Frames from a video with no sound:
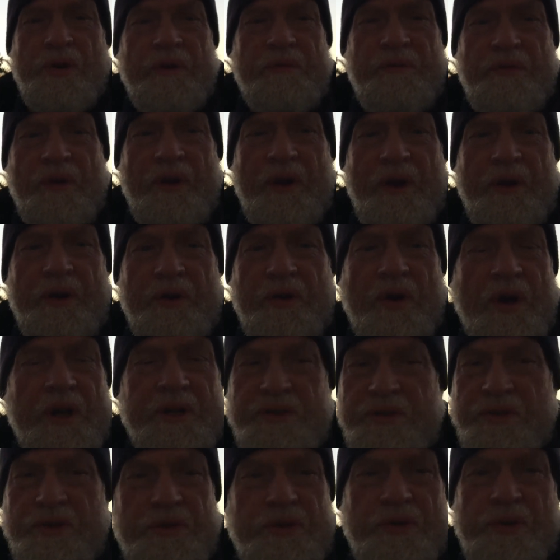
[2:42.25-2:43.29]
not follow
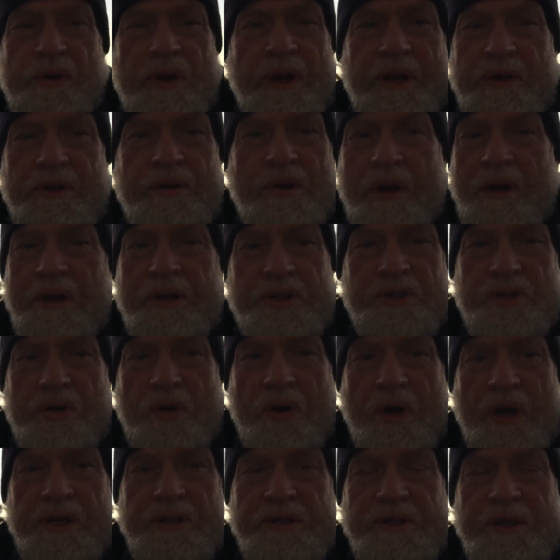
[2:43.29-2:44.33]
Christ, who do not acknowledge
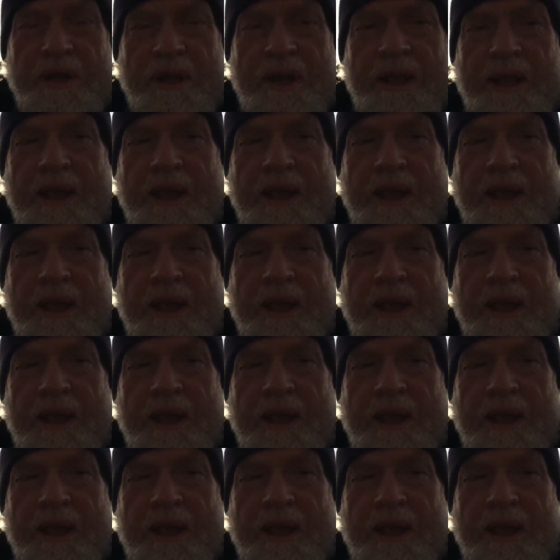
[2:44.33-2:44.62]
Christ.